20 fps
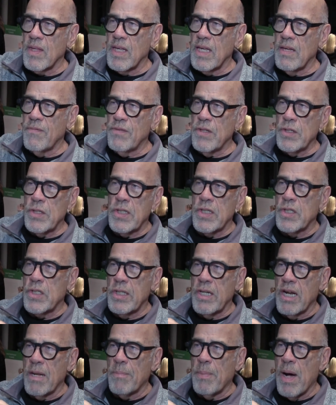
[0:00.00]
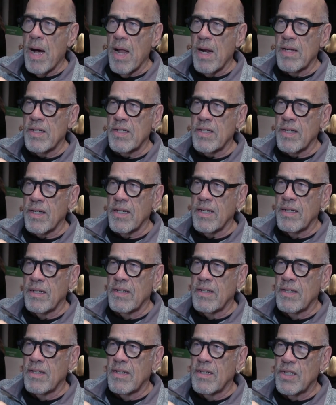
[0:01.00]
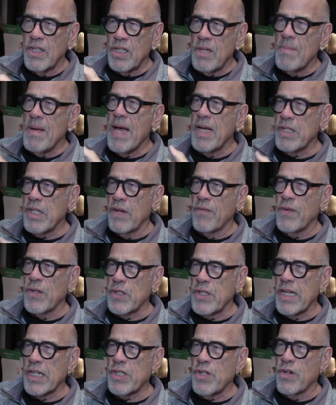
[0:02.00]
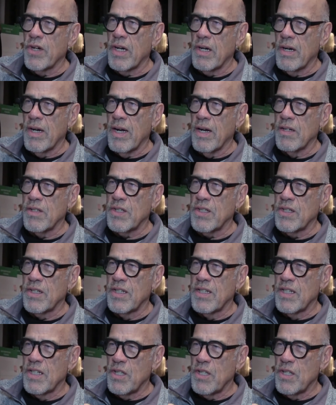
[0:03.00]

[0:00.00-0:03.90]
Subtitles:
If this is the city policy, just imagine if it was next door to your house.